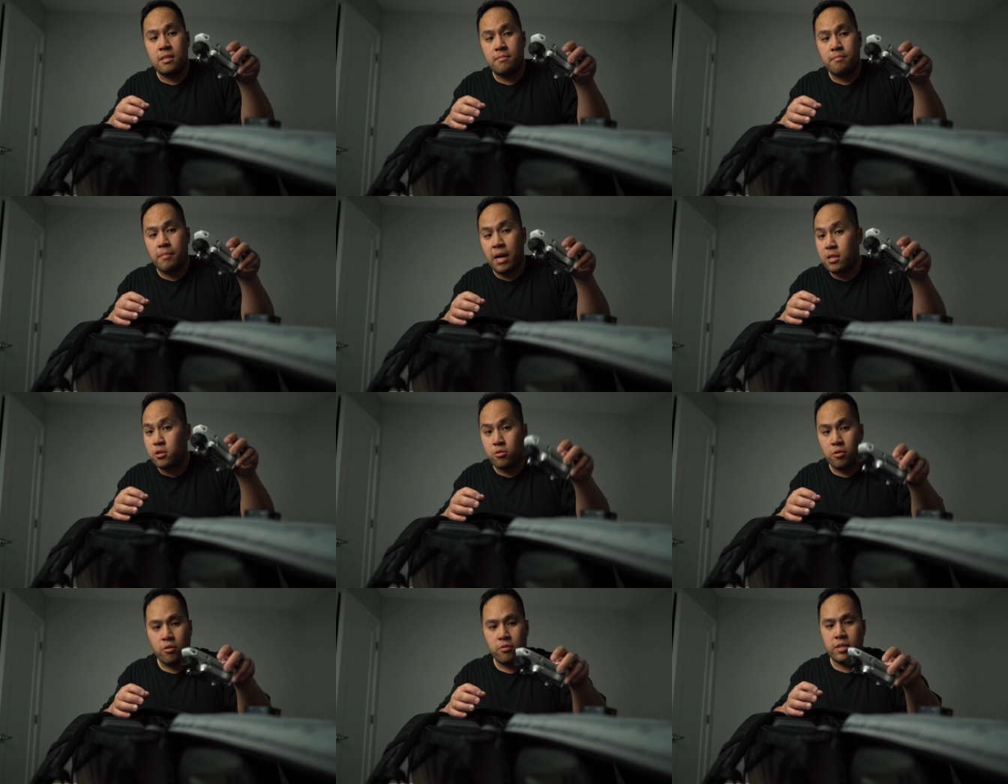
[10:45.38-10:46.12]
my
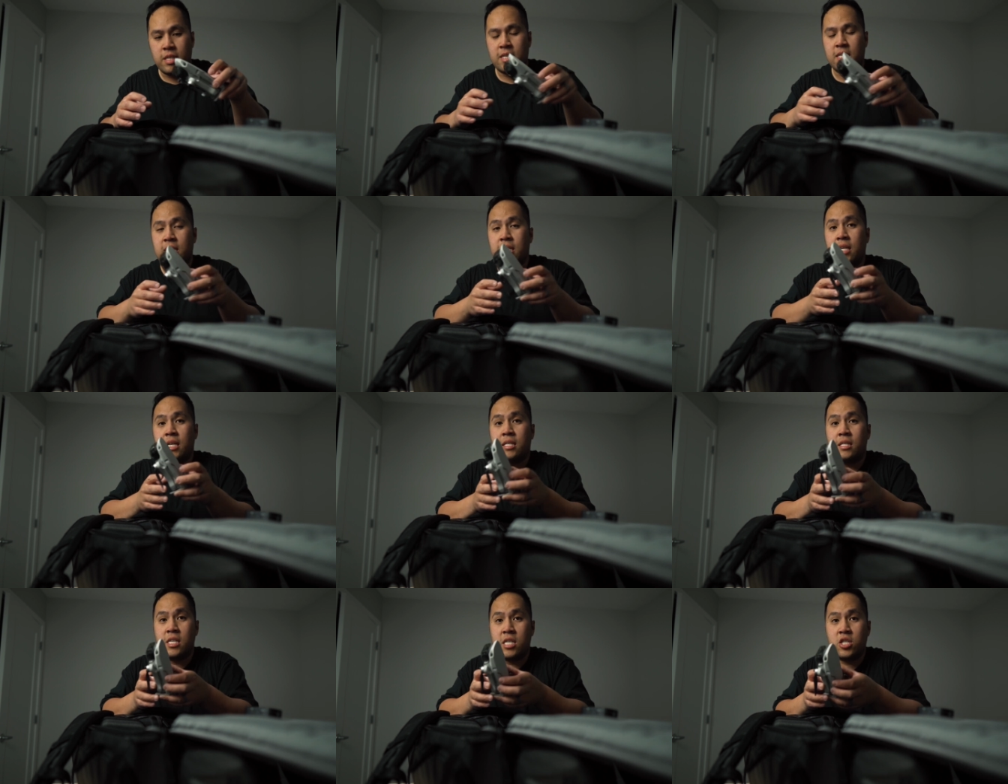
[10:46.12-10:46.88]
drone. This is
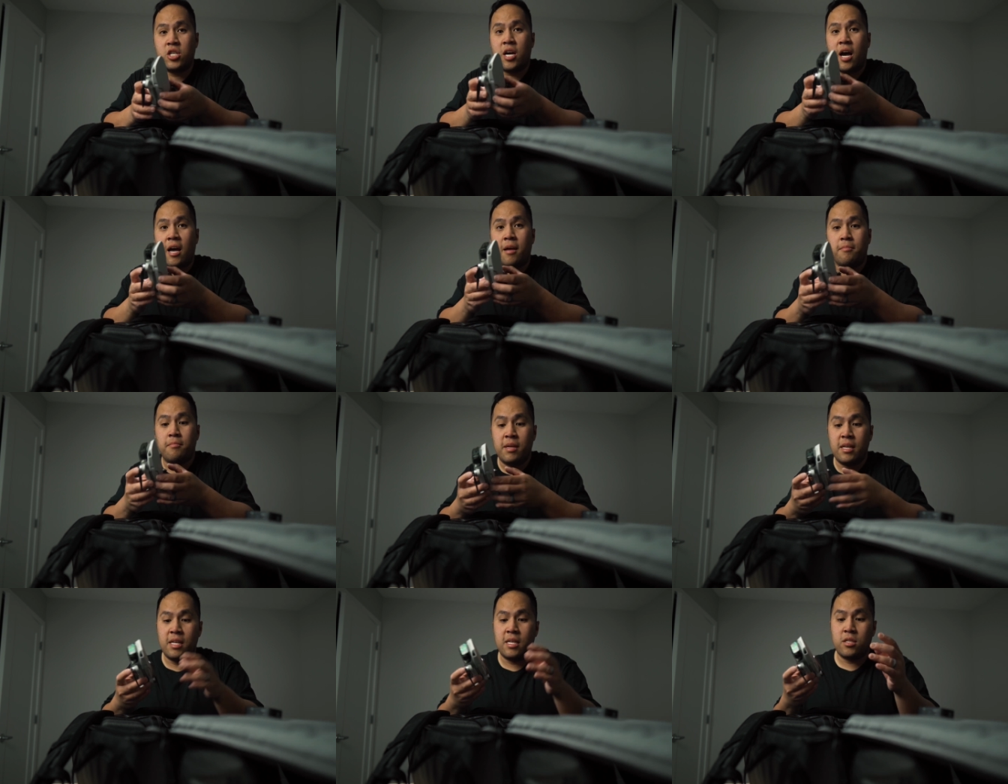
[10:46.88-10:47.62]
the DJI
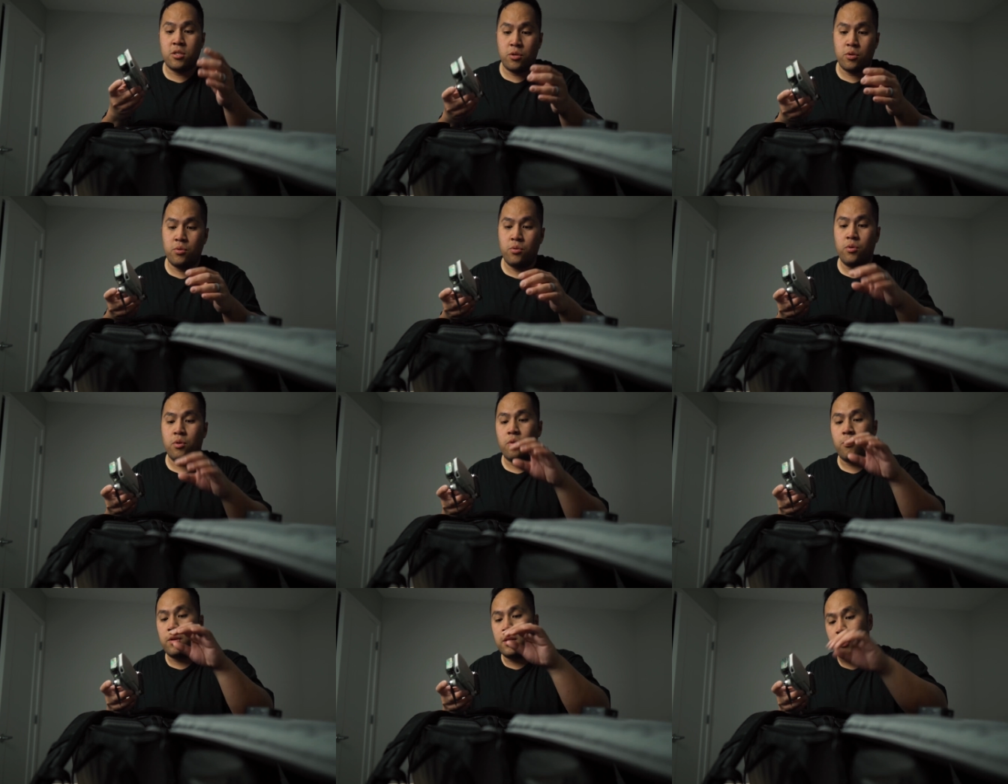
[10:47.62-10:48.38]
Mini
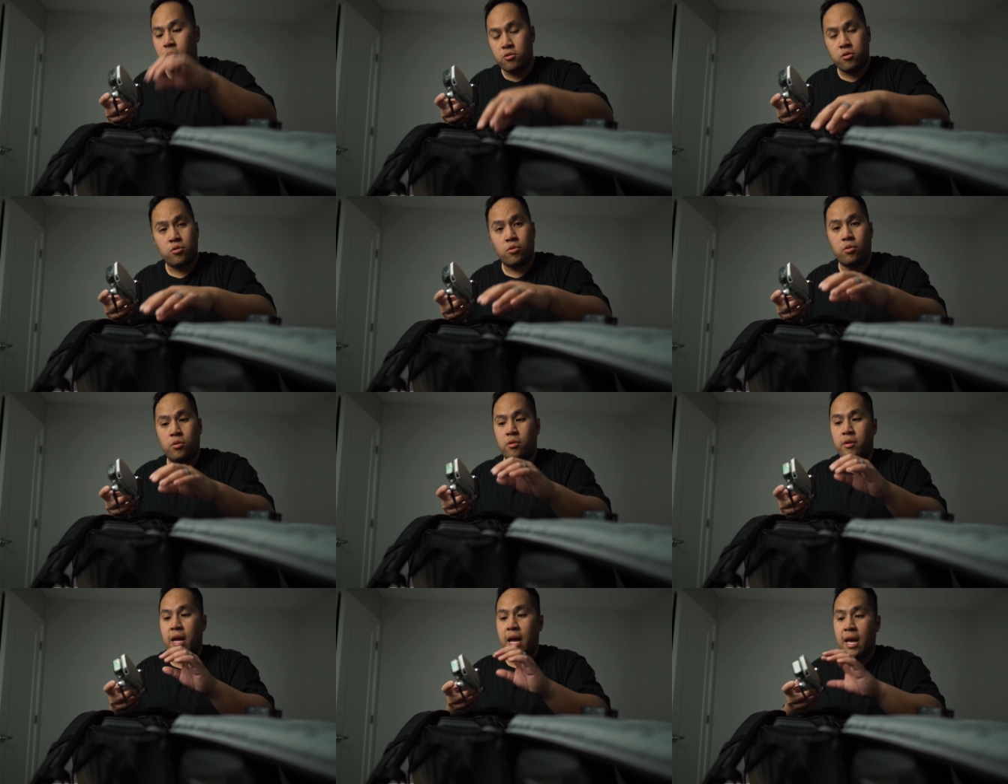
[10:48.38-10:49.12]
2 with the
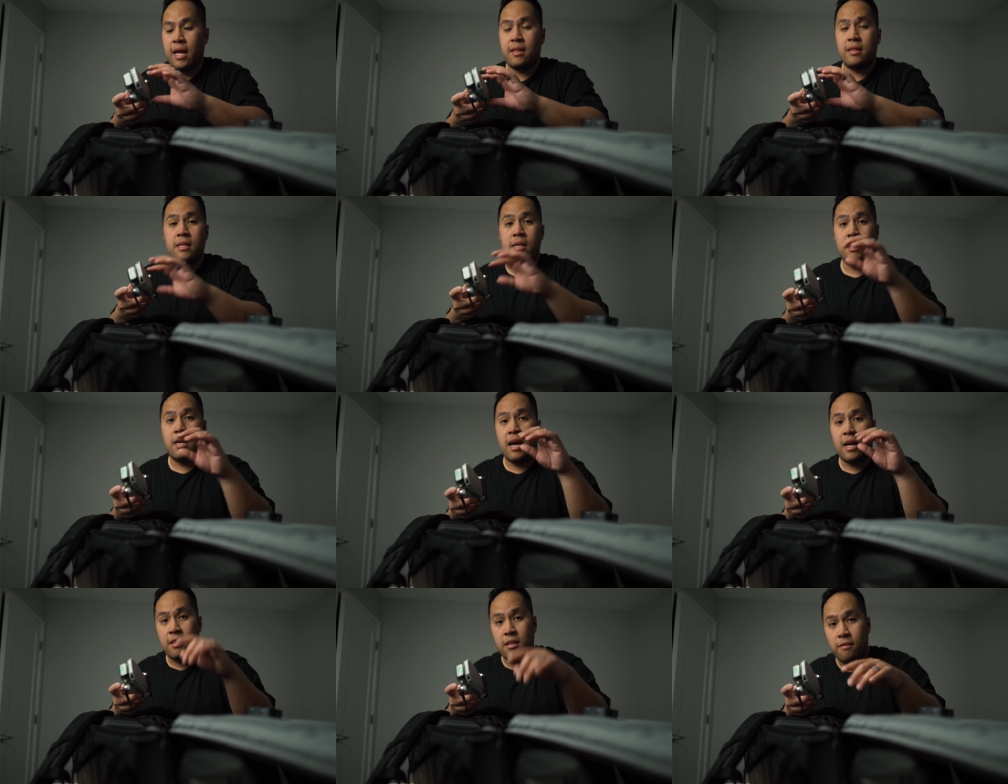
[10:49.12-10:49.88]
controller and the
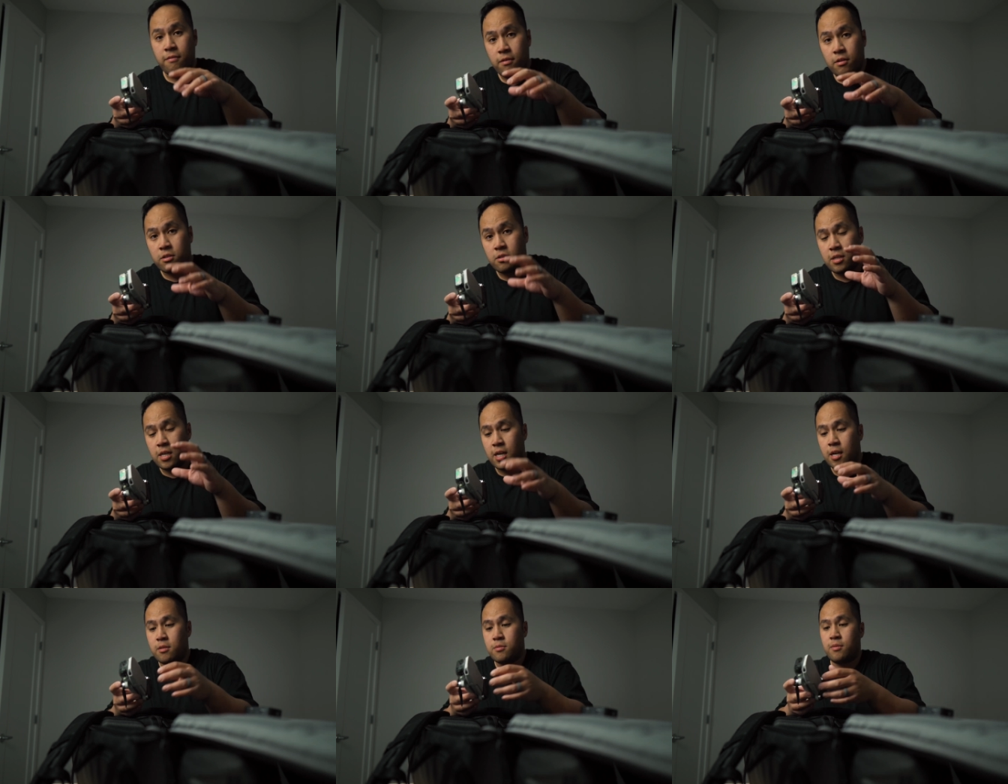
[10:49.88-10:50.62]
ND filter that
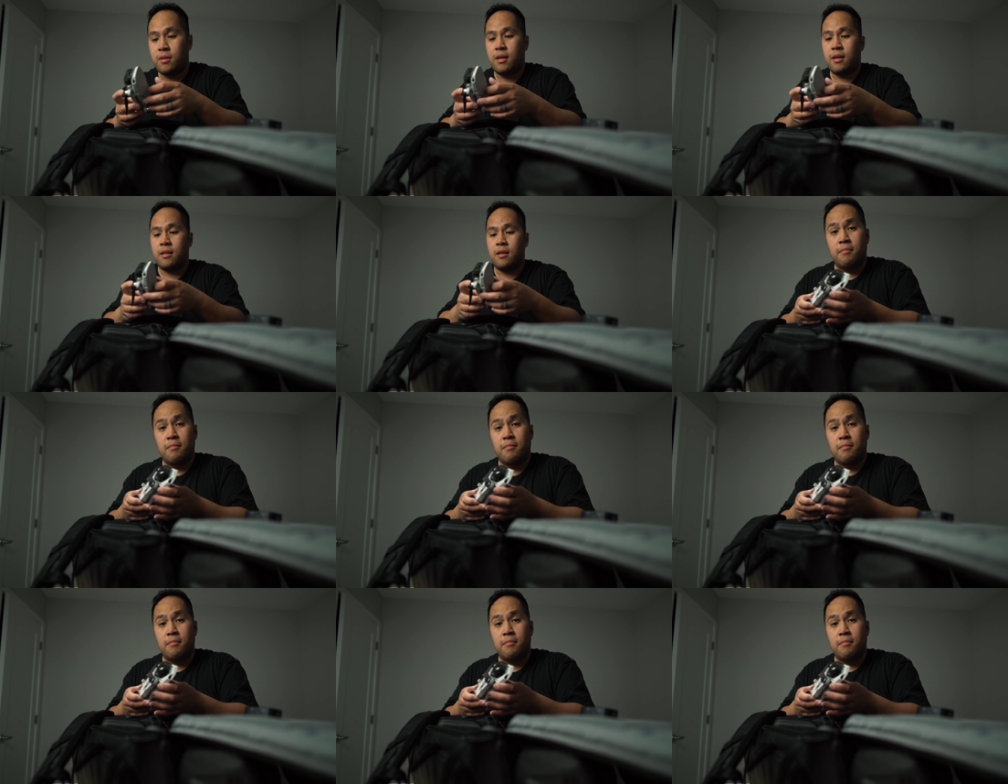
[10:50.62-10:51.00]
comes with it.